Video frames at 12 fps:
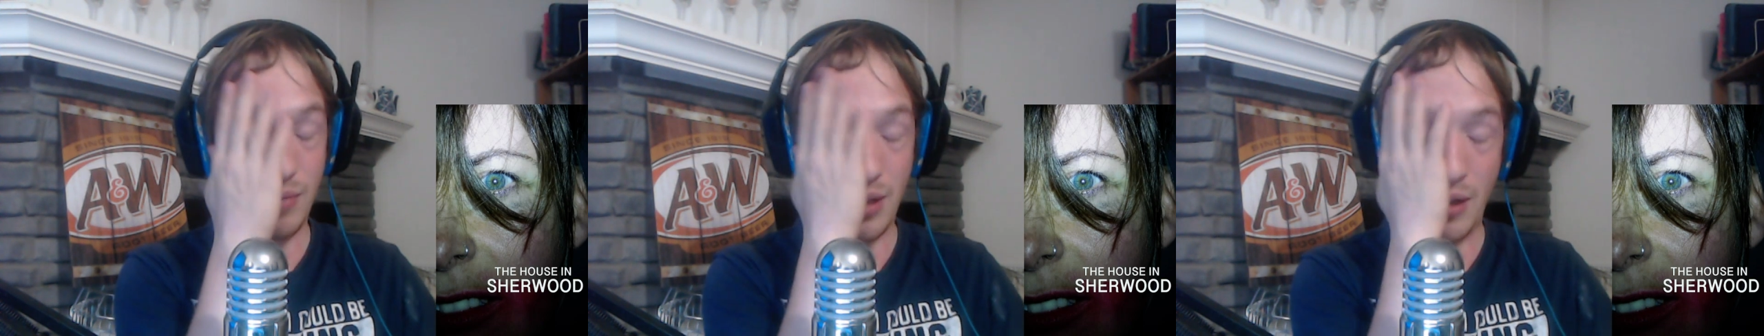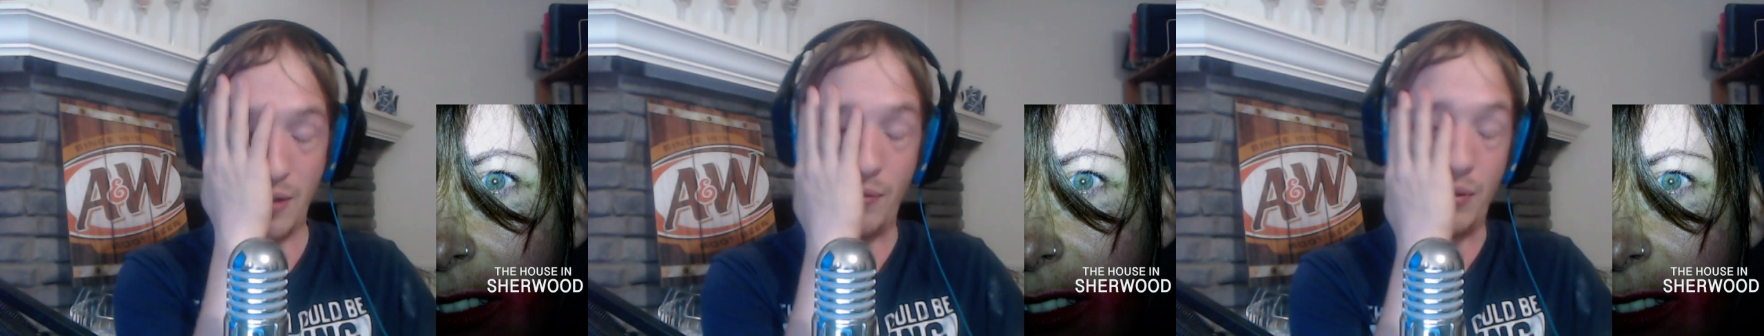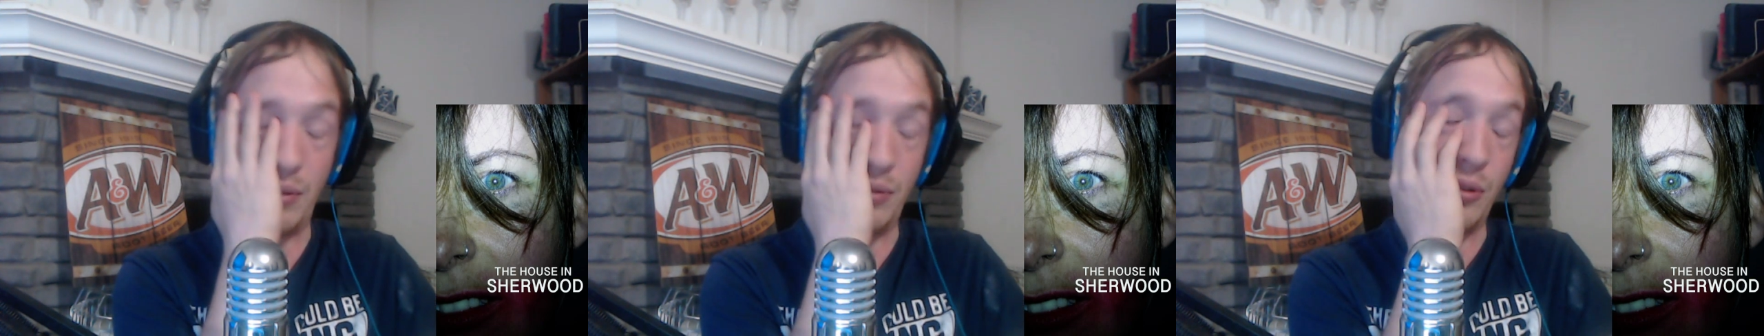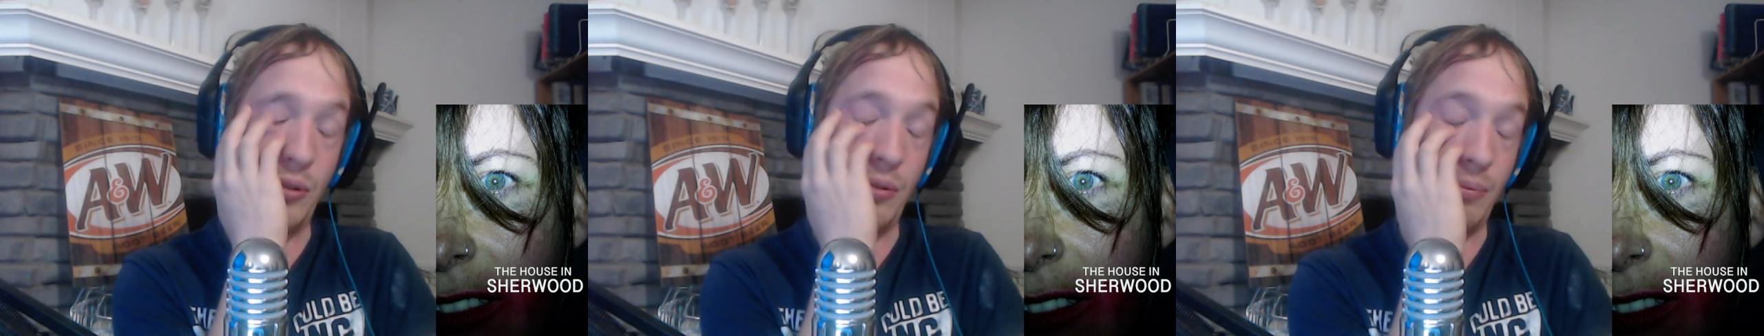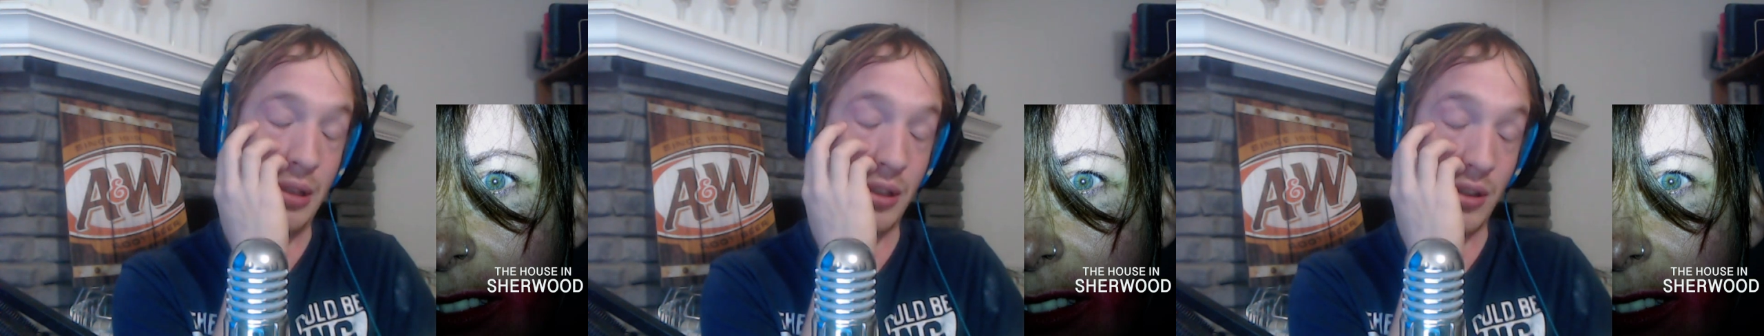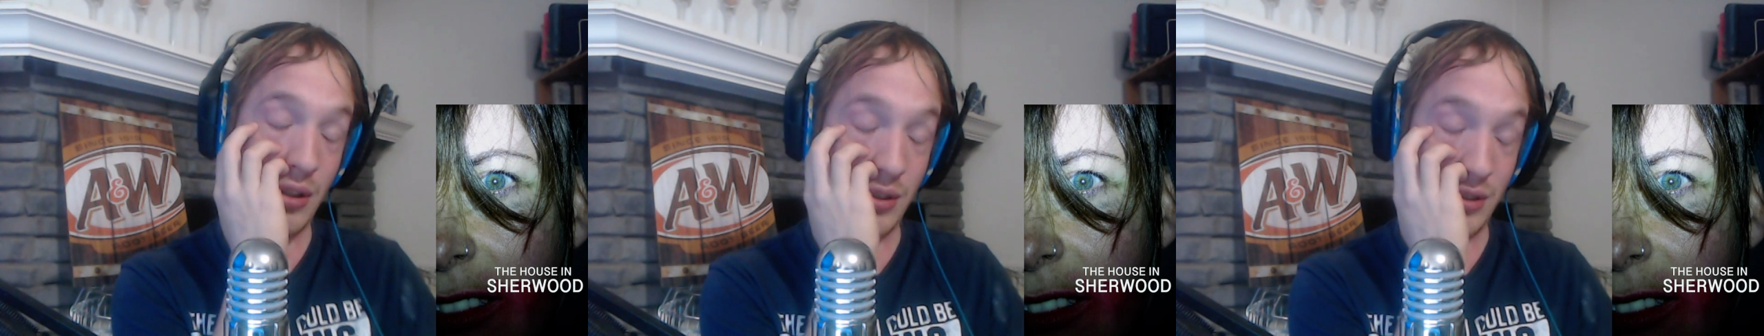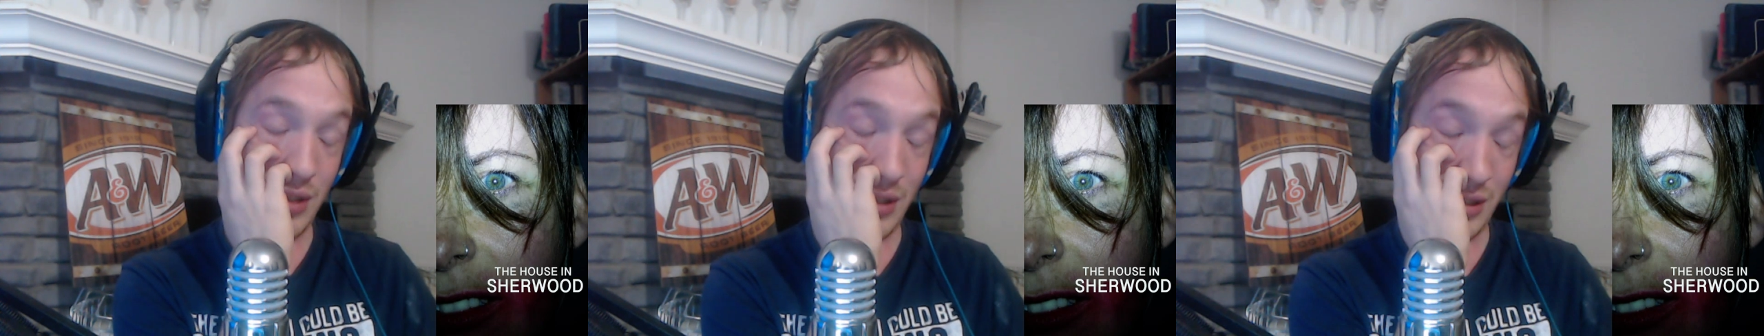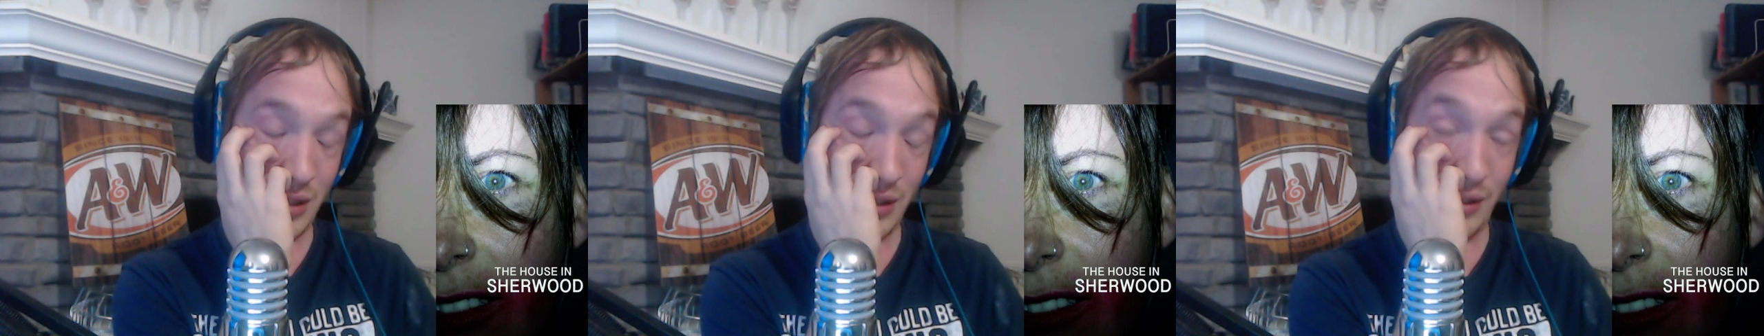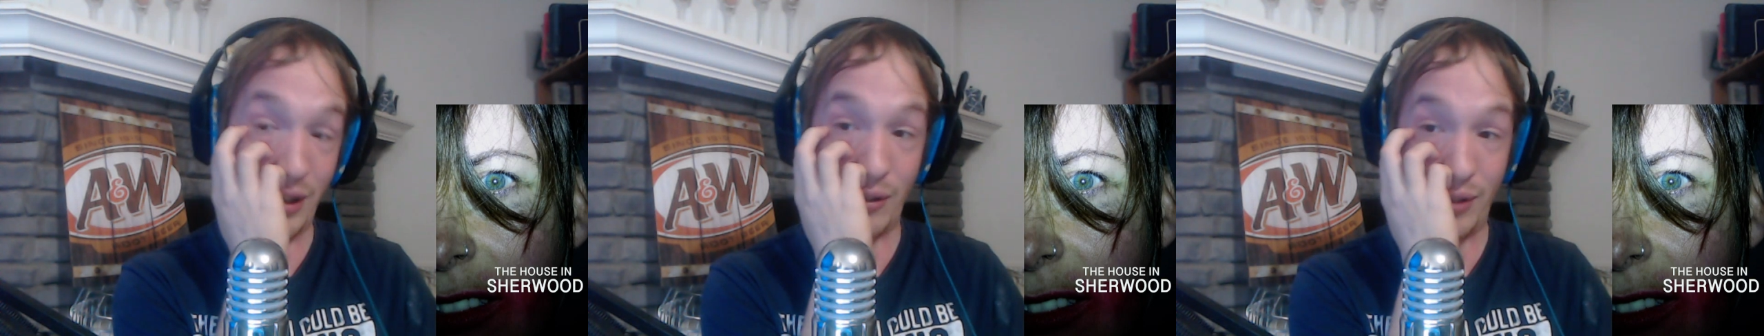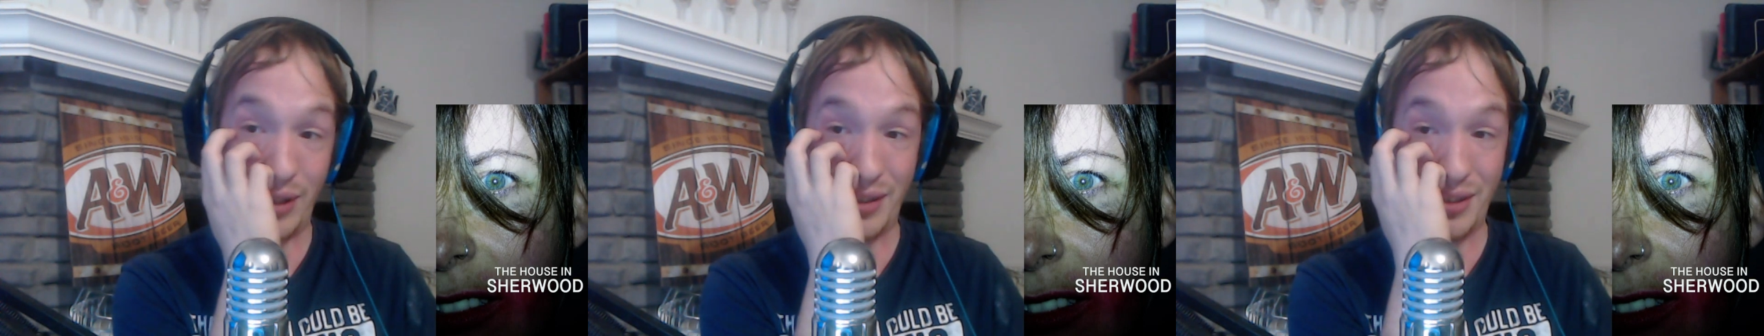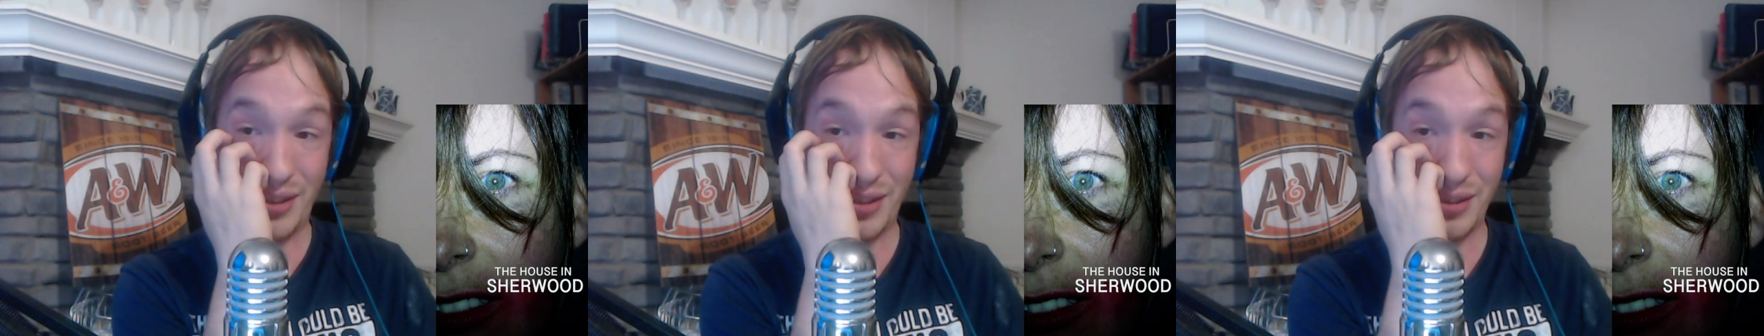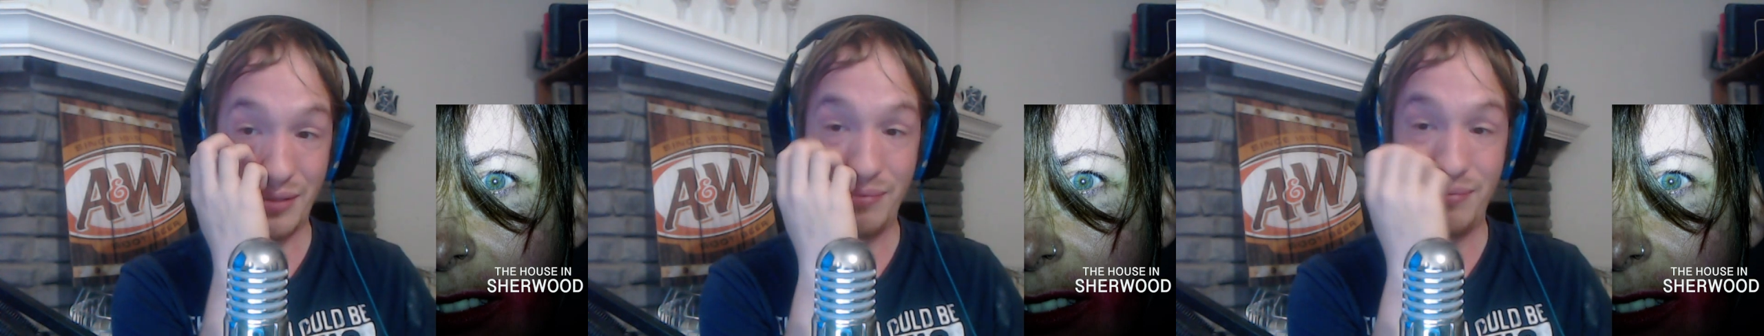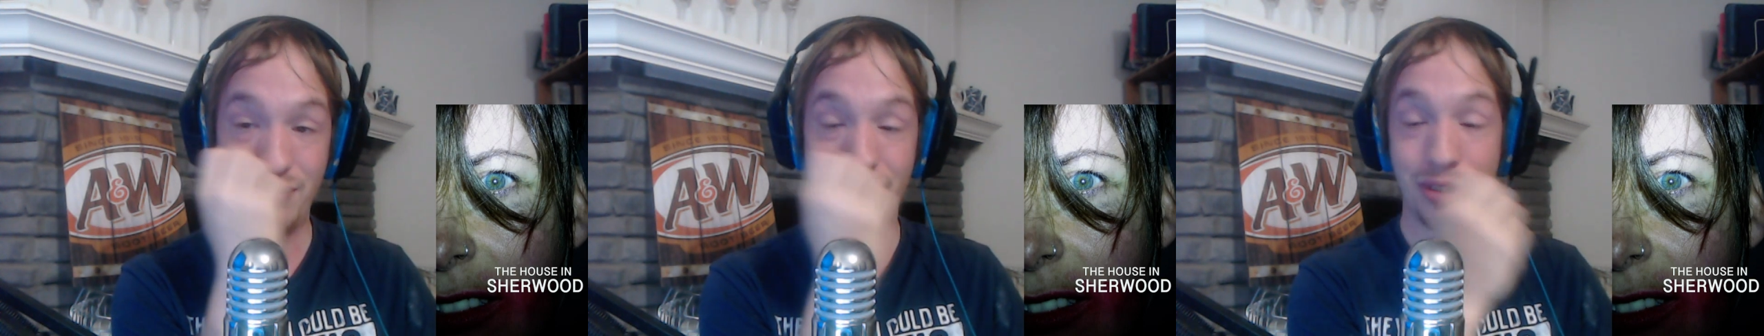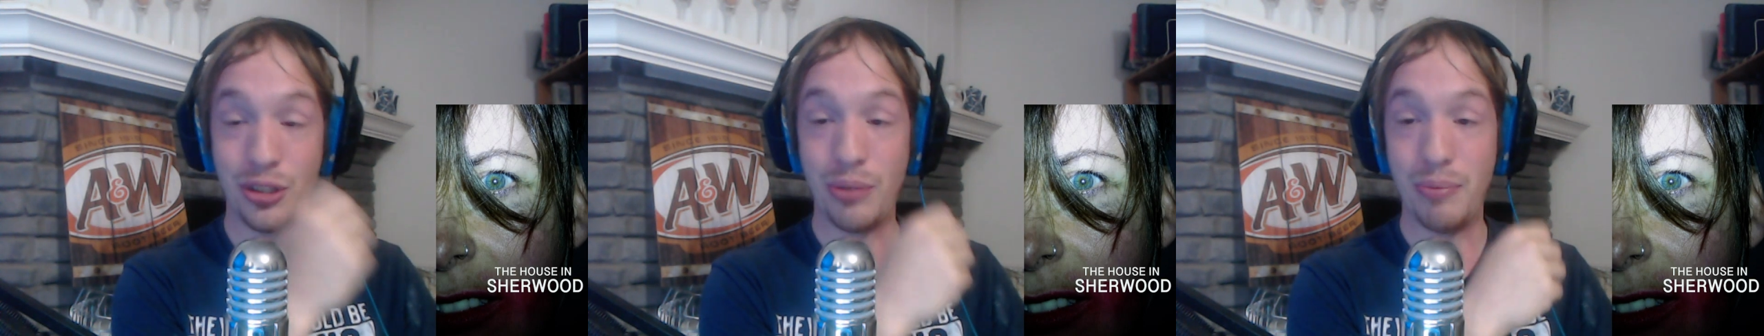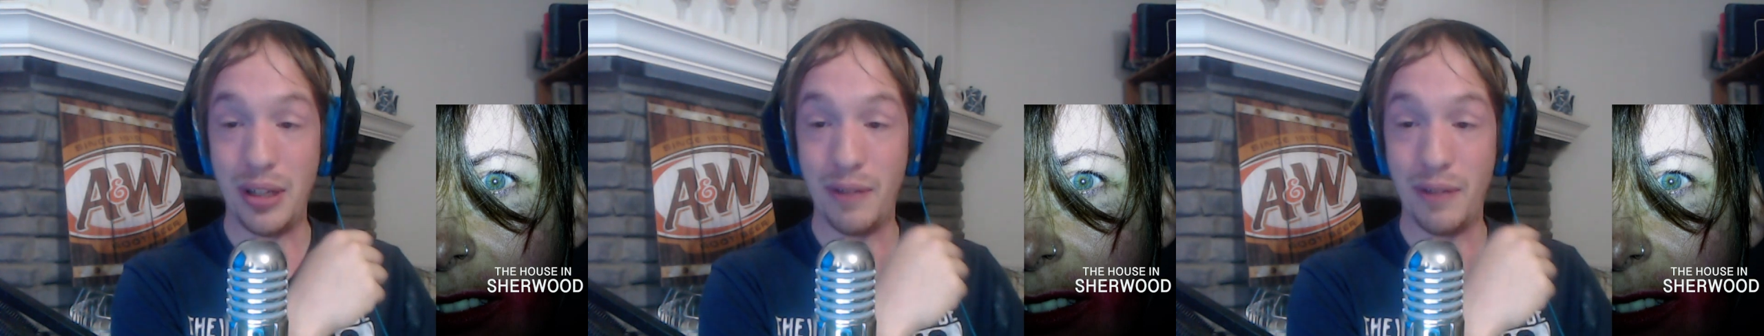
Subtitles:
the 2 because it's hilarious to me.